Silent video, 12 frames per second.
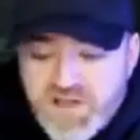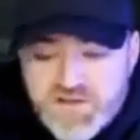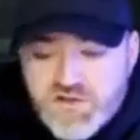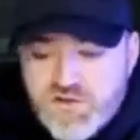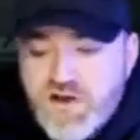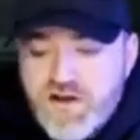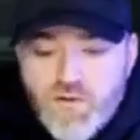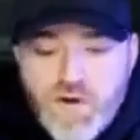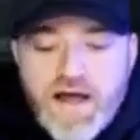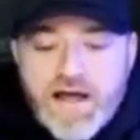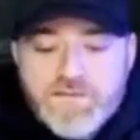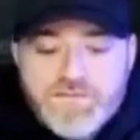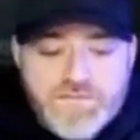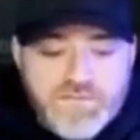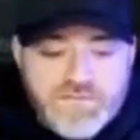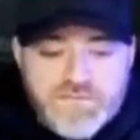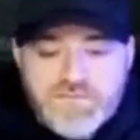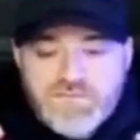straight away.
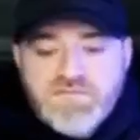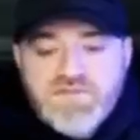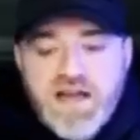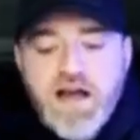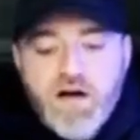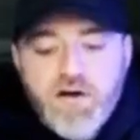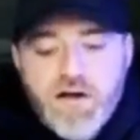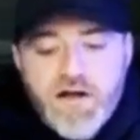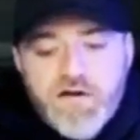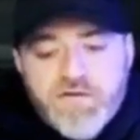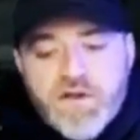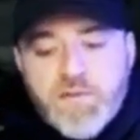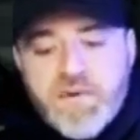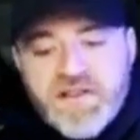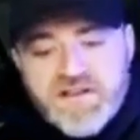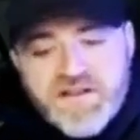Now, flipping the